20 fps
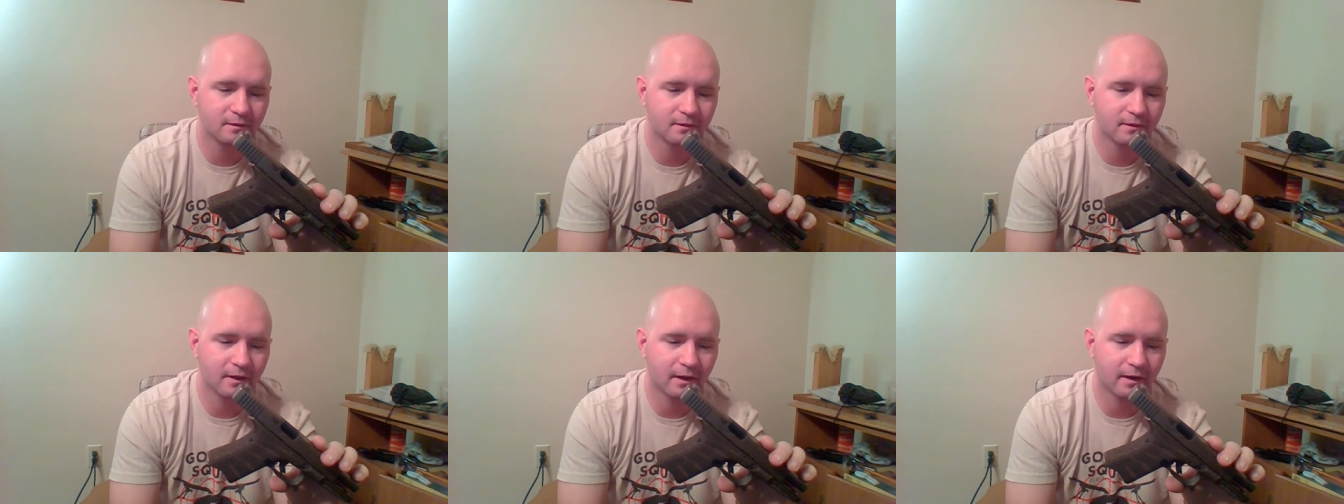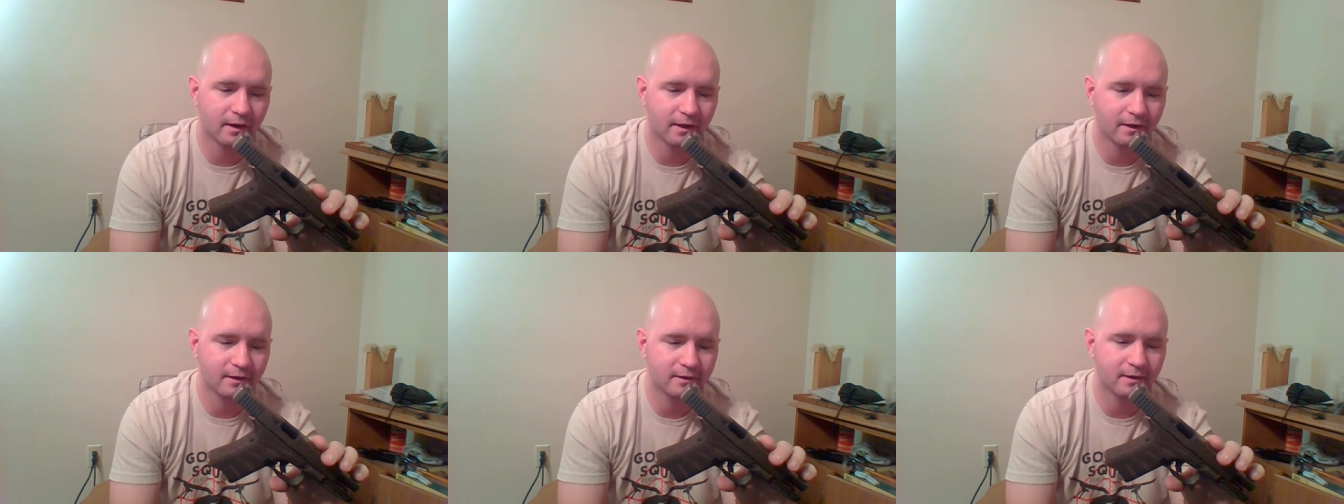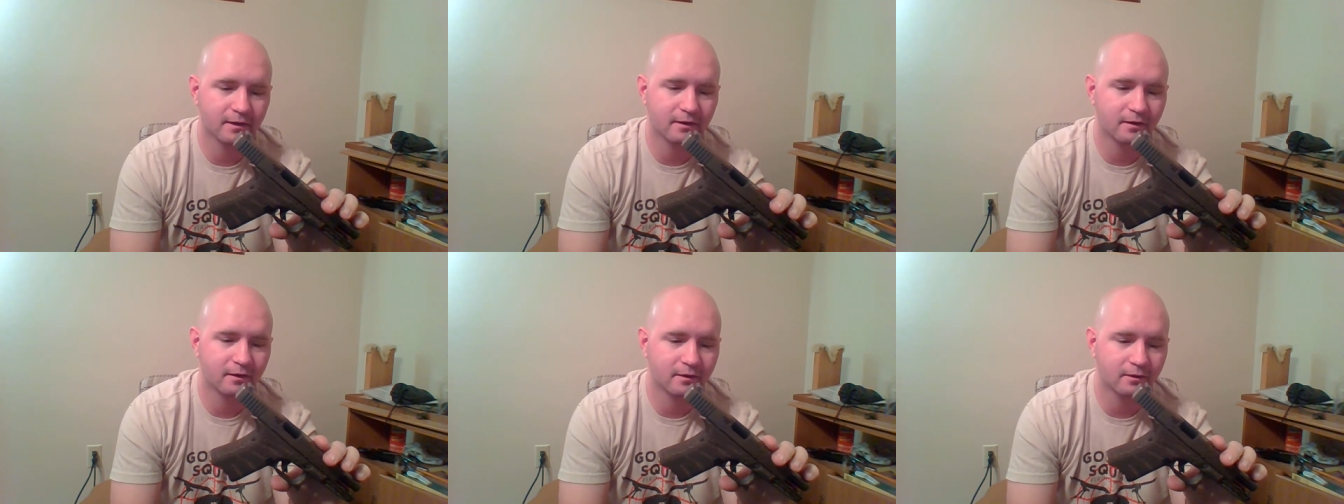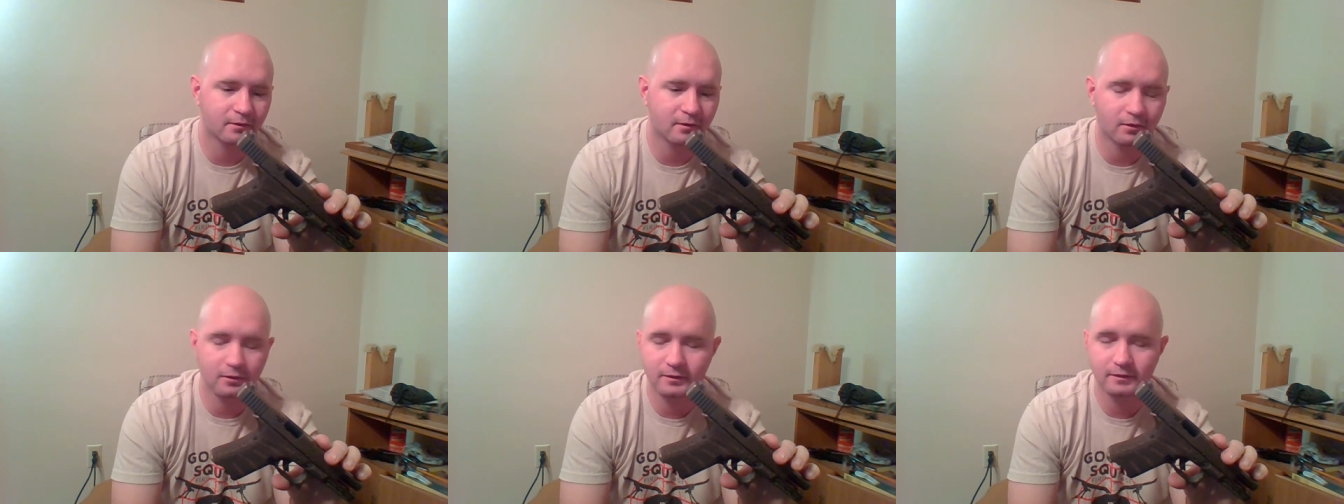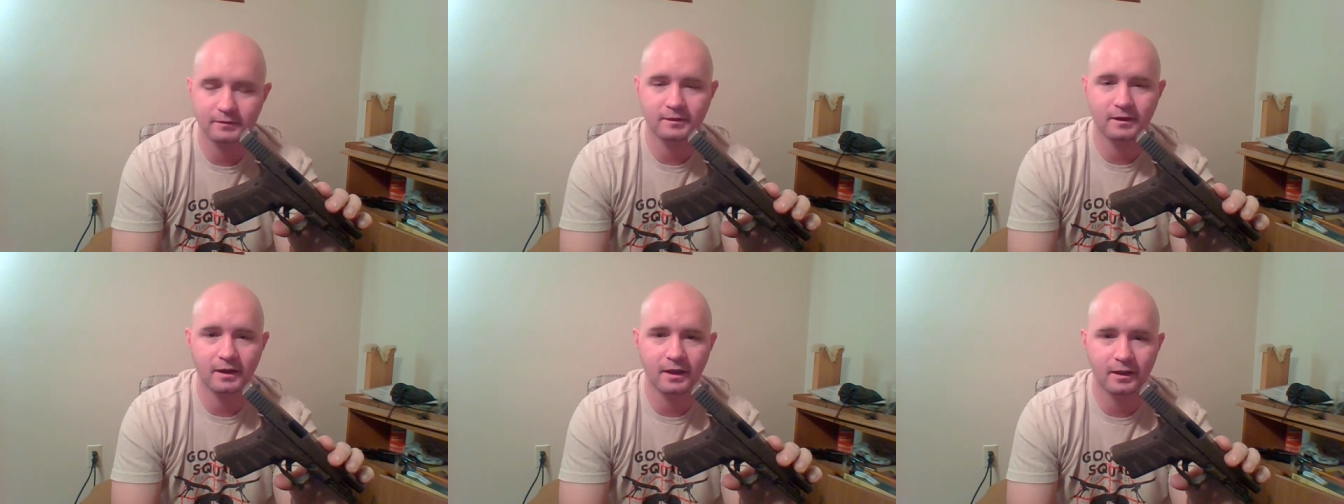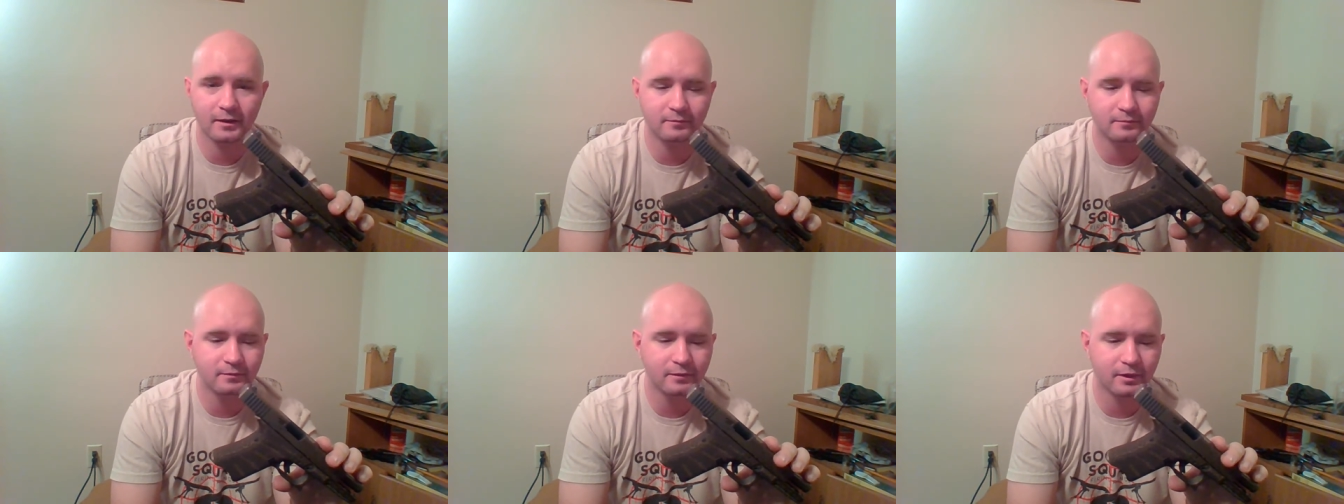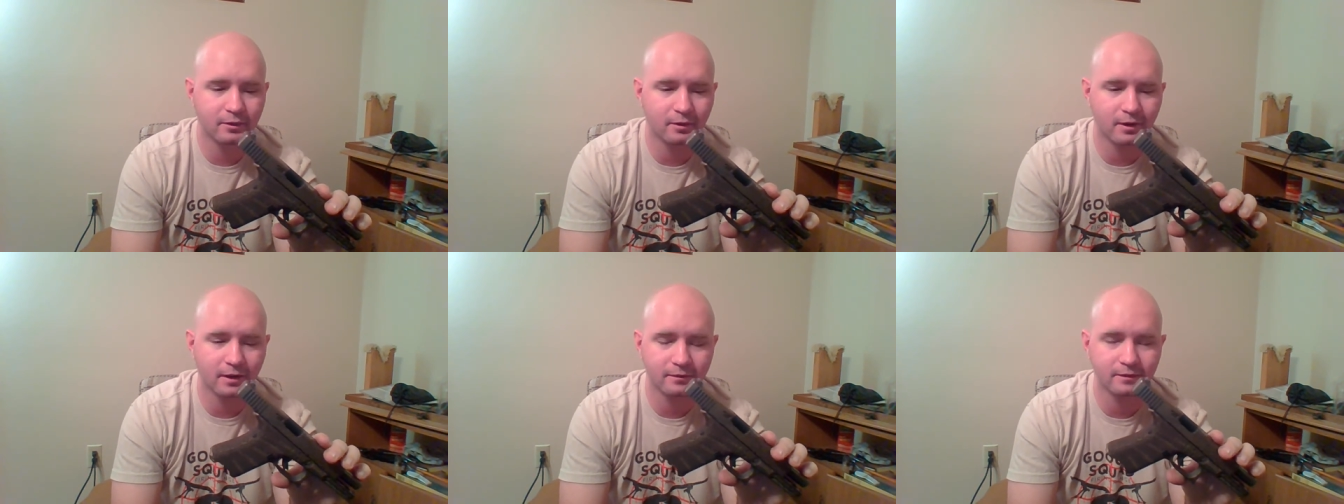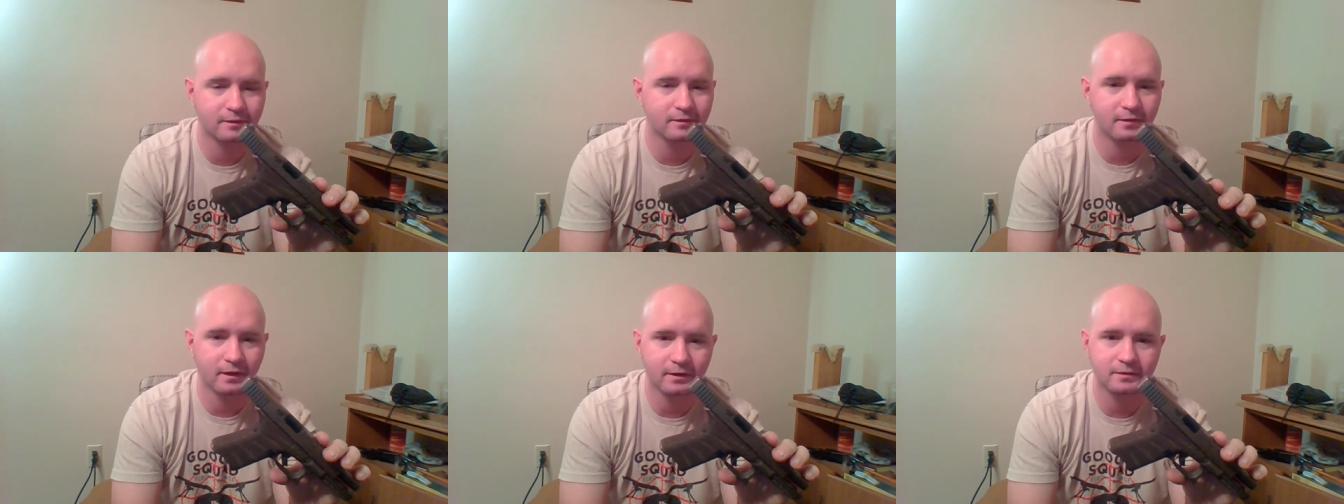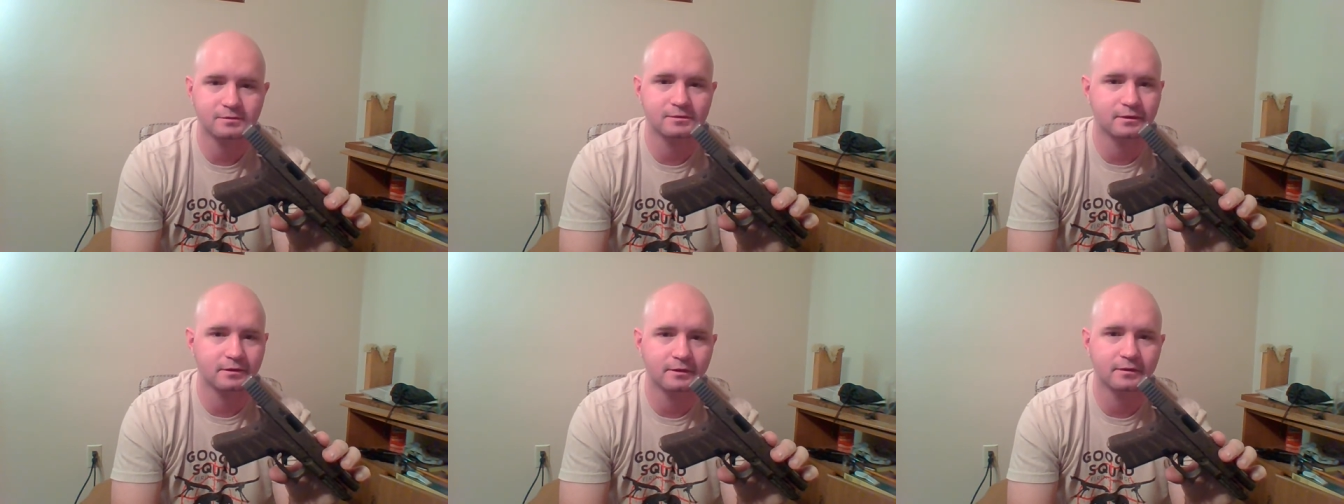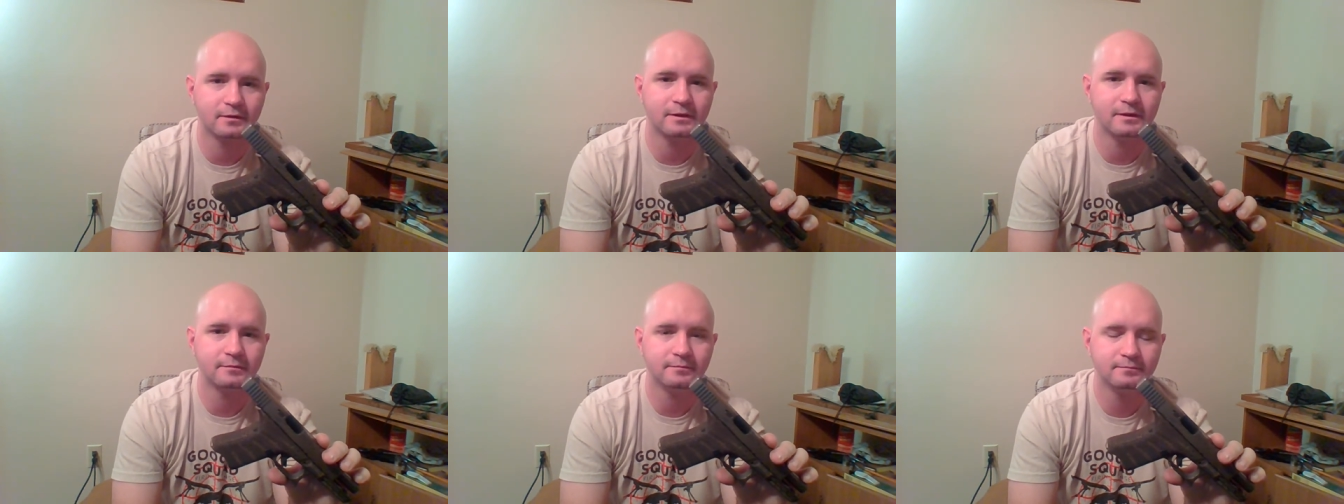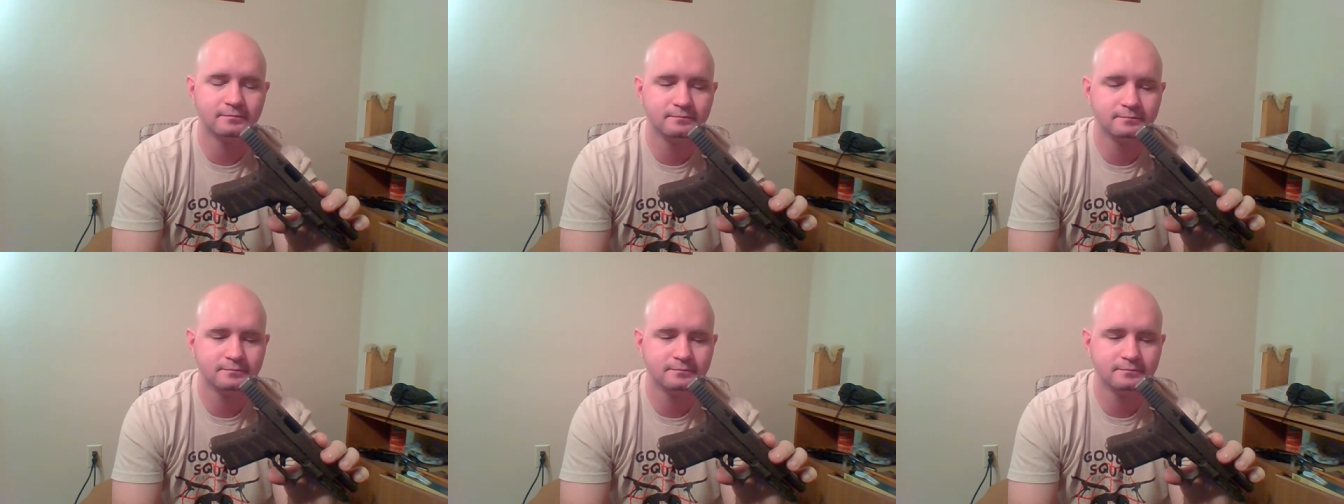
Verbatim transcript: that I carry all the time, they will have a stock trigger in them.